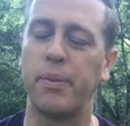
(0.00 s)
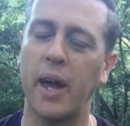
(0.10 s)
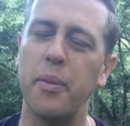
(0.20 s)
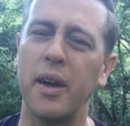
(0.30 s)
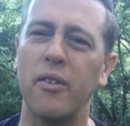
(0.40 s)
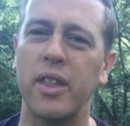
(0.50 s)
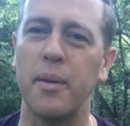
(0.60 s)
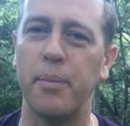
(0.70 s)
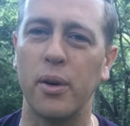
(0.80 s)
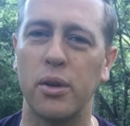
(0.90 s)
keeping
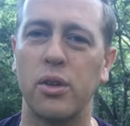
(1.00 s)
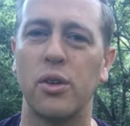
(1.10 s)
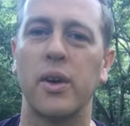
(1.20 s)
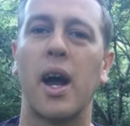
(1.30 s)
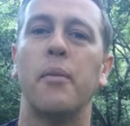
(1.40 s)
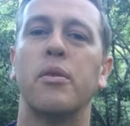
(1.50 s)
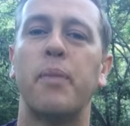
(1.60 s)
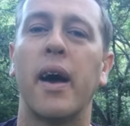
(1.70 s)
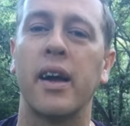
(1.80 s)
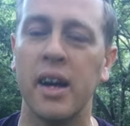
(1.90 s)
everything in boxes so it comes
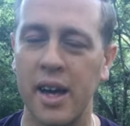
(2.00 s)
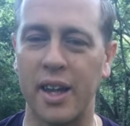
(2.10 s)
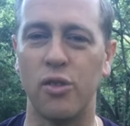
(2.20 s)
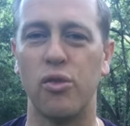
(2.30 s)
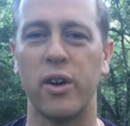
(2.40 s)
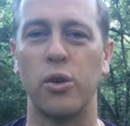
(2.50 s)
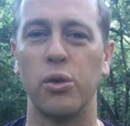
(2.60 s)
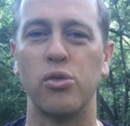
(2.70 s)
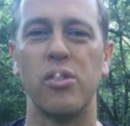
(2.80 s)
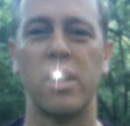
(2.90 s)
back and your recall is